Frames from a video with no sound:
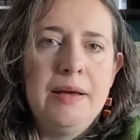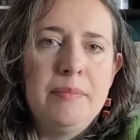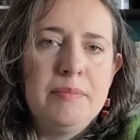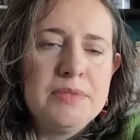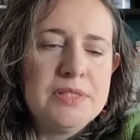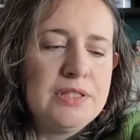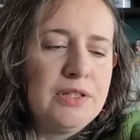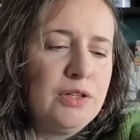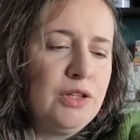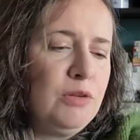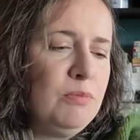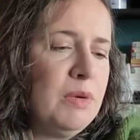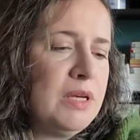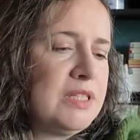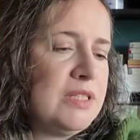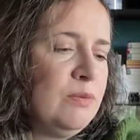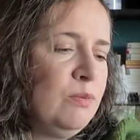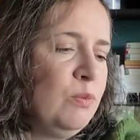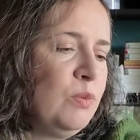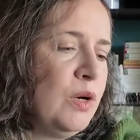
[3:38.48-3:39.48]
So you
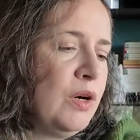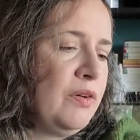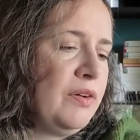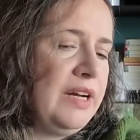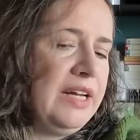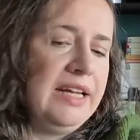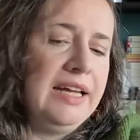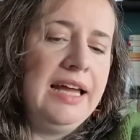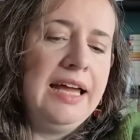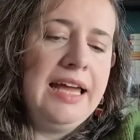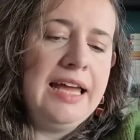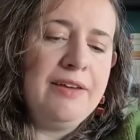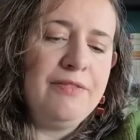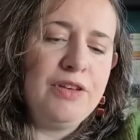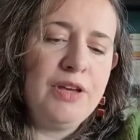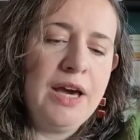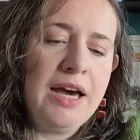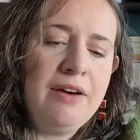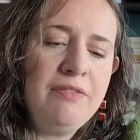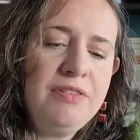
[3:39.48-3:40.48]
mustn't worry. If you
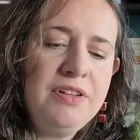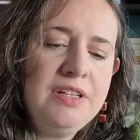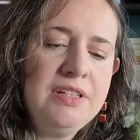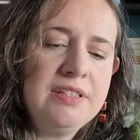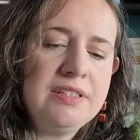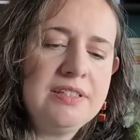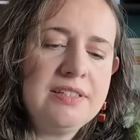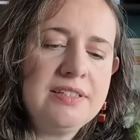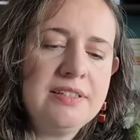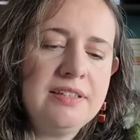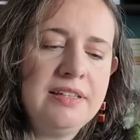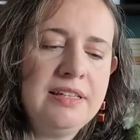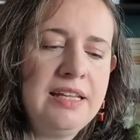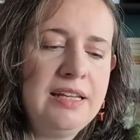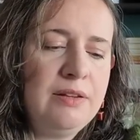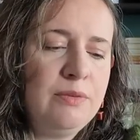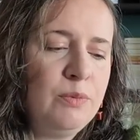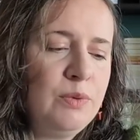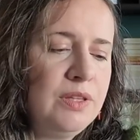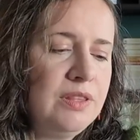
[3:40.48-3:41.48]
haven't knit
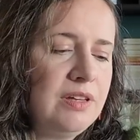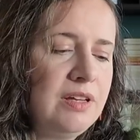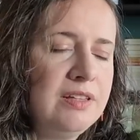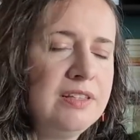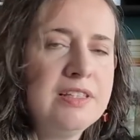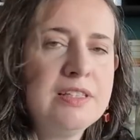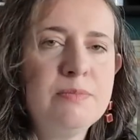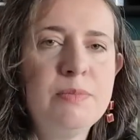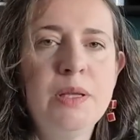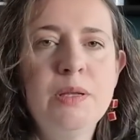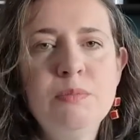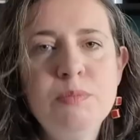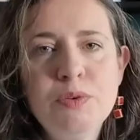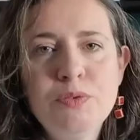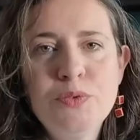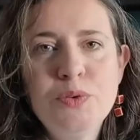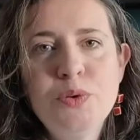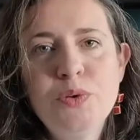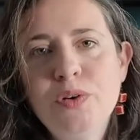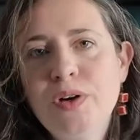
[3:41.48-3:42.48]
with unspun
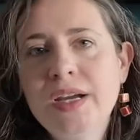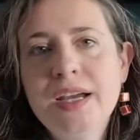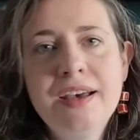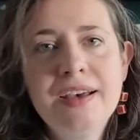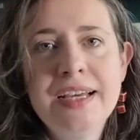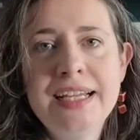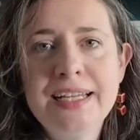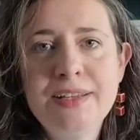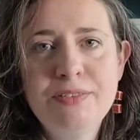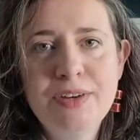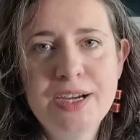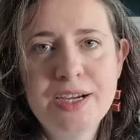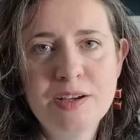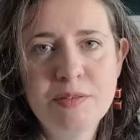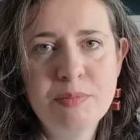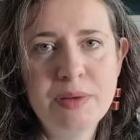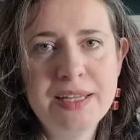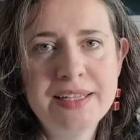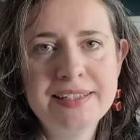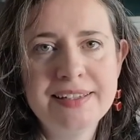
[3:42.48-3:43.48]
before, I highly
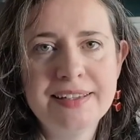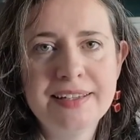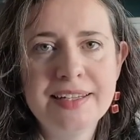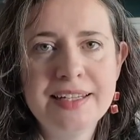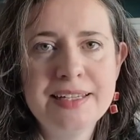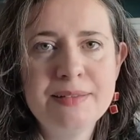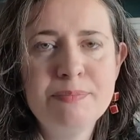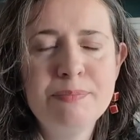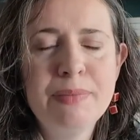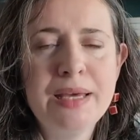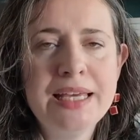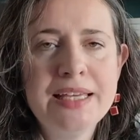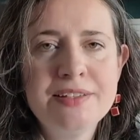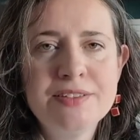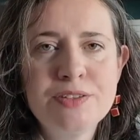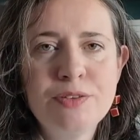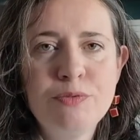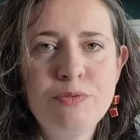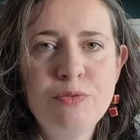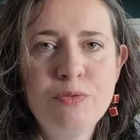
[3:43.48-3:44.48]
recommend it. It makes
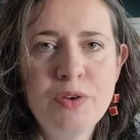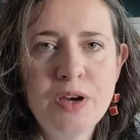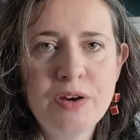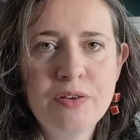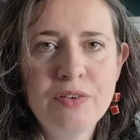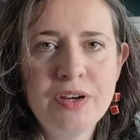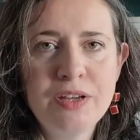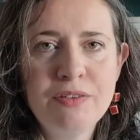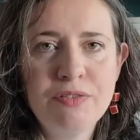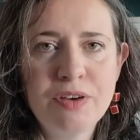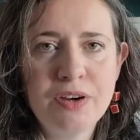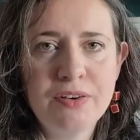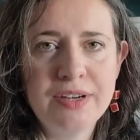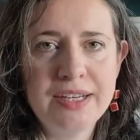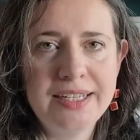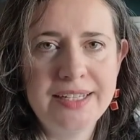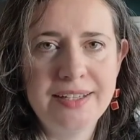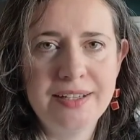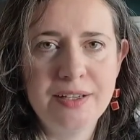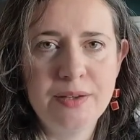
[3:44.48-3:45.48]
a very, very
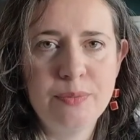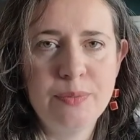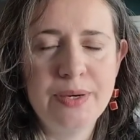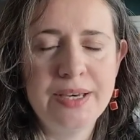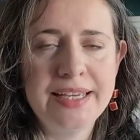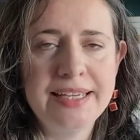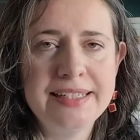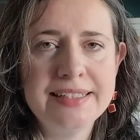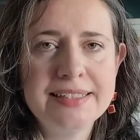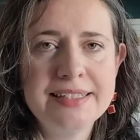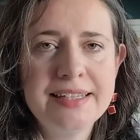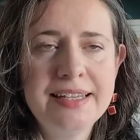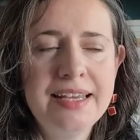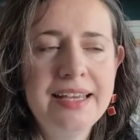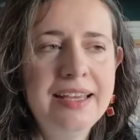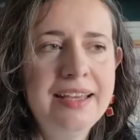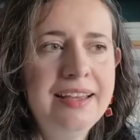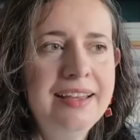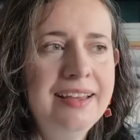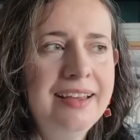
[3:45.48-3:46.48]
lightweight,
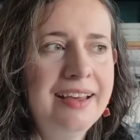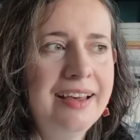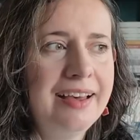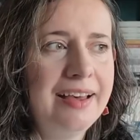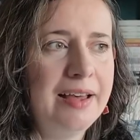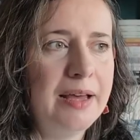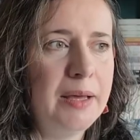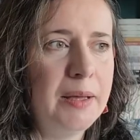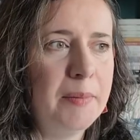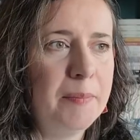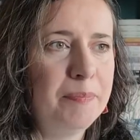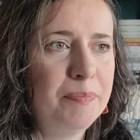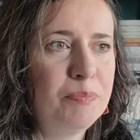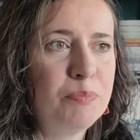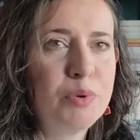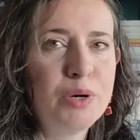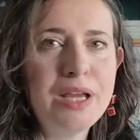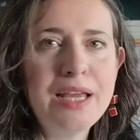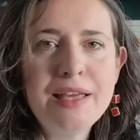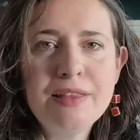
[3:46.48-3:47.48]

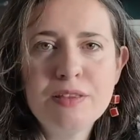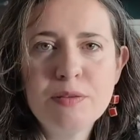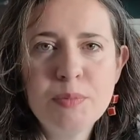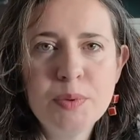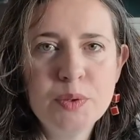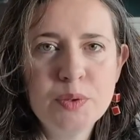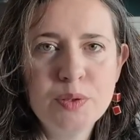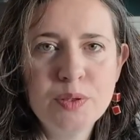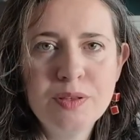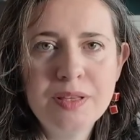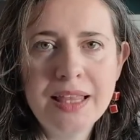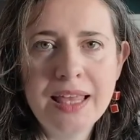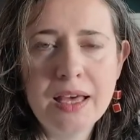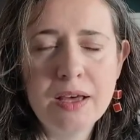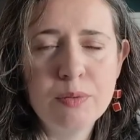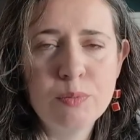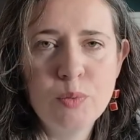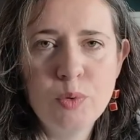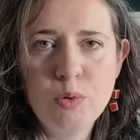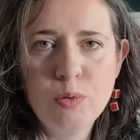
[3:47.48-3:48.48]
breathable
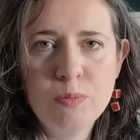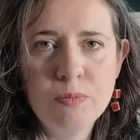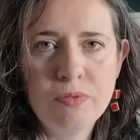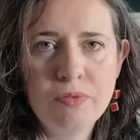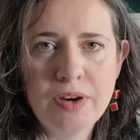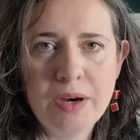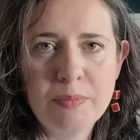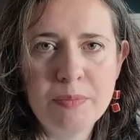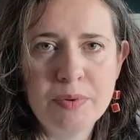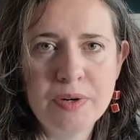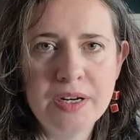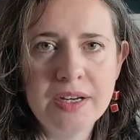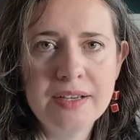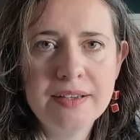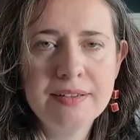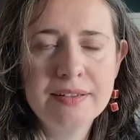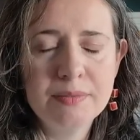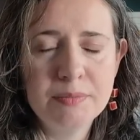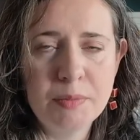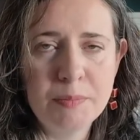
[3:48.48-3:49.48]
yet warm fabric.
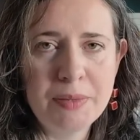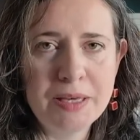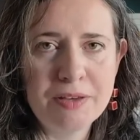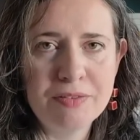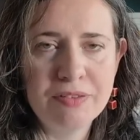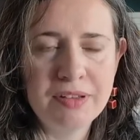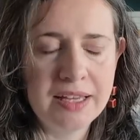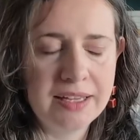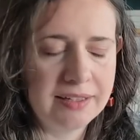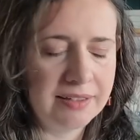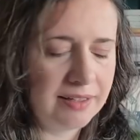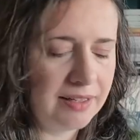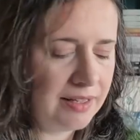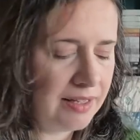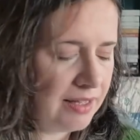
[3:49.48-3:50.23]
I'm a big fan.